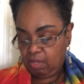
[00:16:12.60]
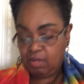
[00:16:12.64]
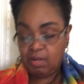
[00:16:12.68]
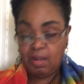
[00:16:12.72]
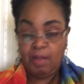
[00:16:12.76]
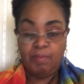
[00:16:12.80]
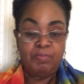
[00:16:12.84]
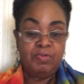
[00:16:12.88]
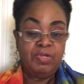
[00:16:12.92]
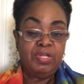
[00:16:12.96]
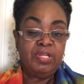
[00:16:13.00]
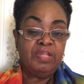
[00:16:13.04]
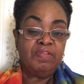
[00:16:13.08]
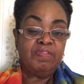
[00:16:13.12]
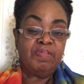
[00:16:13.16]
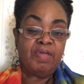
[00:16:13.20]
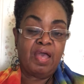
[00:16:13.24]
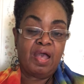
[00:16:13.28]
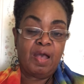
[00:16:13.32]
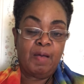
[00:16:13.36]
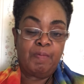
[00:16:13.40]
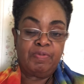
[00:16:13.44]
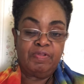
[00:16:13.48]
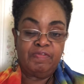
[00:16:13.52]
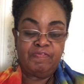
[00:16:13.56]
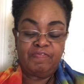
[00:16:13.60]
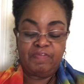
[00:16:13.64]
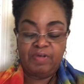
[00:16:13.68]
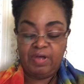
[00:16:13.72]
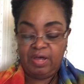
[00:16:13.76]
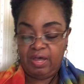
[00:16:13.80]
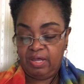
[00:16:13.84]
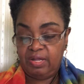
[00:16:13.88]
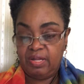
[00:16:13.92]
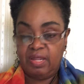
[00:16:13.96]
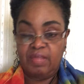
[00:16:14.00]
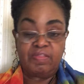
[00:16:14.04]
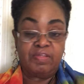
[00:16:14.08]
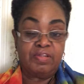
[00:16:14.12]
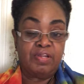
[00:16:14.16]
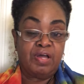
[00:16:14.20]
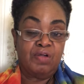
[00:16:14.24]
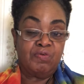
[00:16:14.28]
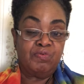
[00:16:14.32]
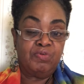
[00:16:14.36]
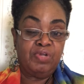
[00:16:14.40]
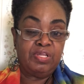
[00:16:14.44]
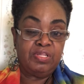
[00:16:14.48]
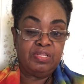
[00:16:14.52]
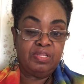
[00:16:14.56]
I'm reading the Amplified, and then I'll
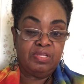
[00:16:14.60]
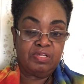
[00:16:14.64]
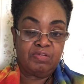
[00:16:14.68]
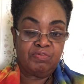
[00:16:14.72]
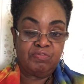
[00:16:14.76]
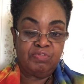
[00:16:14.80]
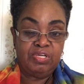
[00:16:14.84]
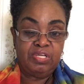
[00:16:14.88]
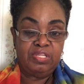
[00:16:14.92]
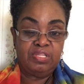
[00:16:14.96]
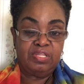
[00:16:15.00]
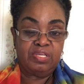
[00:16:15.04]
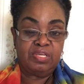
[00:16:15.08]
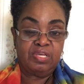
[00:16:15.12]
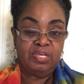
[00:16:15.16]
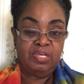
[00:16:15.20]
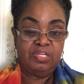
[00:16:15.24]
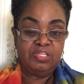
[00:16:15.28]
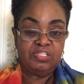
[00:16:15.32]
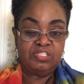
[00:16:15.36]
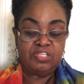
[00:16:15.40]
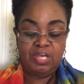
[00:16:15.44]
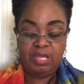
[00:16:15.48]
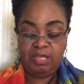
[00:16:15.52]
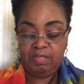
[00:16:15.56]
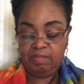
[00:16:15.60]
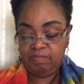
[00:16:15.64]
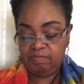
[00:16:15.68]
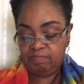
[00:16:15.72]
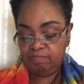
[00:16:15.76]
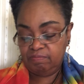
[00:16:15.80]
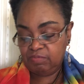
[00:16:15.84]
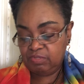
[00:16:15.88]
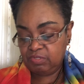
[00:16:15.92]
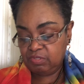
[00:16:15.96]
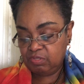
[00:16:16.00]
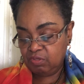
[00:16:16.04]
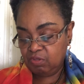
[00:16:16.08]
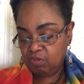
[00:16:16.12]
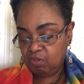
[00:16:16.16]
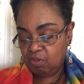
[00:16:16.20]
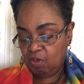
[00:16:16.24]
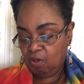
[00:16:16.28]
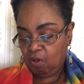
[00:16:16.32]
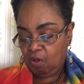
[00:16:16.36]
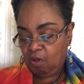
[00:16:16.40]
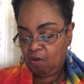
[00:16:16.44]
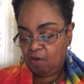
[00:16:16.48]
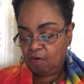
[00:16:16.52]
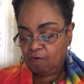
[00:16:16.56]
read the, read the King James.
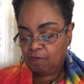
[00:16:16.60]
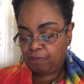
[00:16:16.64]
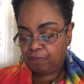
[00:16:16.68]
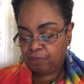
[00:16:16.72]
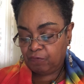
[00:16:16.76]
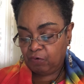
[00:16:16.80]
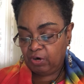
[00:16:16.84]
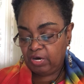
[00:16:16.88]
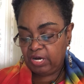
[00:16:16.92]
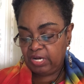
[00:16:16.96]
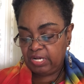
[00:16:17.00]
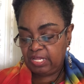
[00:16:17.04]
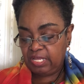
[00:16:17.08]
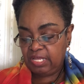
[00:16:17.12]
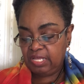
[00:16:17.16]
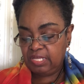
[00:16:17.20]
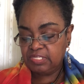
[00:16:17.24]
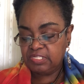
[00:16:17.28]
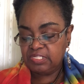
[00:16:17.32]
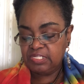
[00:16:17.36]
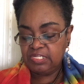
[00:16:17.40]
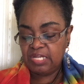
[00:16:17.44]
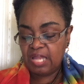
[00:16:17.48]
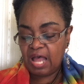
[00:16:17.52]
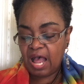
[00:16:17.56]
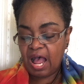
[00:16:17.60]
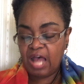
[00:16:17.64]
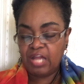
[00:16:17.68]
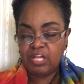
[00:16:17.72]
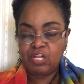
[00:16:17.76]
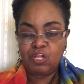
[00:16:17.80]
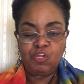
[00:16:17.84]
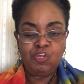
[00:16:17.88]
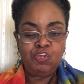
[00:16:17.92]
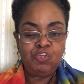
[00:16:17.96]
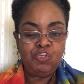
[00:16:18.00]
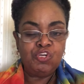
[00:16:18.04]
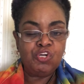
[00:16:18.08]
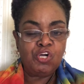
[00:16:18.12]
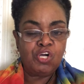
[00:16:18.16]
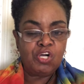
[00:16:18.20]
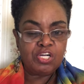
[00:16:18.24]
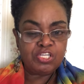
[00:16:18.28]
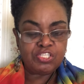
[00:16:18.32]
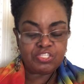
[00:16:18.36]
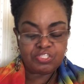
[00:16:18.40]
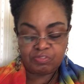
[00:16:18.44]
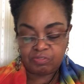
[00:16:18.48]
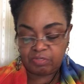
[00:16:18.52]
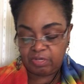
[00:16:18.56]
For it is not your
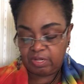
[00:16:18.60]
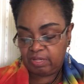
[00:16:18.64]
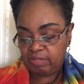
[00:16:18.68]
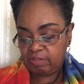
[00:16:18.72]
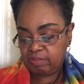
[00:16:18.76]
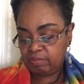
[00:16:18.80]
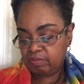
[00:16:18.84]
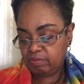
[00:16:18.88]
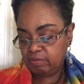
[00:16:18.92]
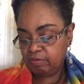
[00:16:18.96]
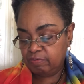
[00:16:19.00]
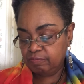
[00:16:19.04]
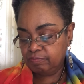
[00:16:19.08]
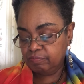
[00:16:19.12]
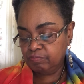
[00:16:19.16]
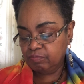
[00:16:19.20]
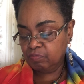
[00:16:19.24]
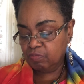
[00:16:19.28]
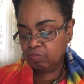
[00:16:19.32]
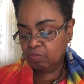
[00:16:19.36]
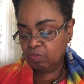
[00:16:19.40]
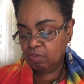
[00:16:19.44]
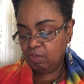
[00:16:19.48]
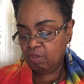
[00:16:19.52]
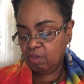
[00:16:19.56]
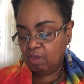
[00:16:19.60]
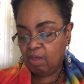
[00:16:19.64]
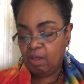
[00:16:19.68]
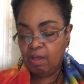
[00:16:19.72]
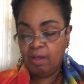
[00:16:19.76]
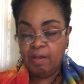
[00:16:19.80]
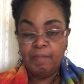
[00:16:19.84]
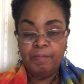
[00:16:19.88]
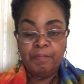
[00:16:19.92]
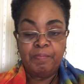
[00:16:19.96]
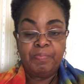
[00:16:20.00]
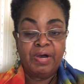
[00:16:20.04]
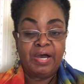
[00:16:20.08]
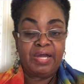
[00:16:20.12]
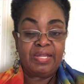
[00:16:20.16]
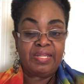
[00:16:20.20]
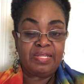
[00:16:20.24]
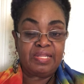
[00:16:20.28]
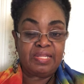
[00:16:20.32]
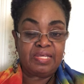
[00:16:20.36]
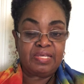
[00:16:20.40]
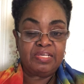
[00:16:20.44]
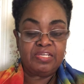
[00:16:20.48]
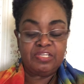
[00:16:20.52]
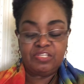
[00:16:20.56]
strength, but
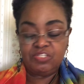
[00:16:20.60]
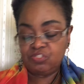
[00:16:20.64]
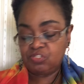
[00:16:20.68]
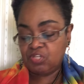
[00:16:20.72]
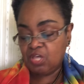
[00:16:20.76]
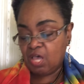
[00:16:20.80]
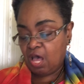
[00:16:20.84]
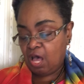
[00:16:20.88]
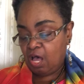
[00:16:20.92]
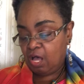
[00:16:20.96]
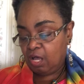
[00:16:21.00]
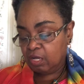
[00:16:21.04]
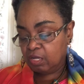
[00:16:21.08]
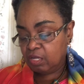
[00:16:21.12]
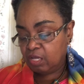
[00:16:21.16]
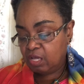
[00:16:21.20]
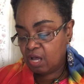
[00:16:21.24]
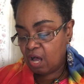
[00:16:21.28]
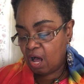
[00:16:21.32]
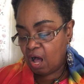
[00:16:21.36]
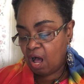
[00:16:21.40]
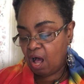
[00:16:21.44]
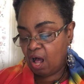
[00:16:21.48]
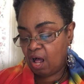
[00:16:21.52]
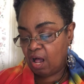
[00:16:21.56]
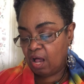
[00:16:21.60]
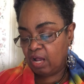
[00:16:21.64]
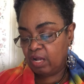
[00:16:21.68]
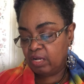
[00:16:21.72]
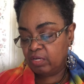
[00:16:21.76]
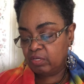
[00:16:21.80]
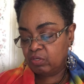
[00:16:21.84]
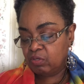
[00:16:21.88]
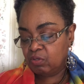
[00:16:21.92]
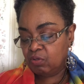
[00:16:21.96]
it is God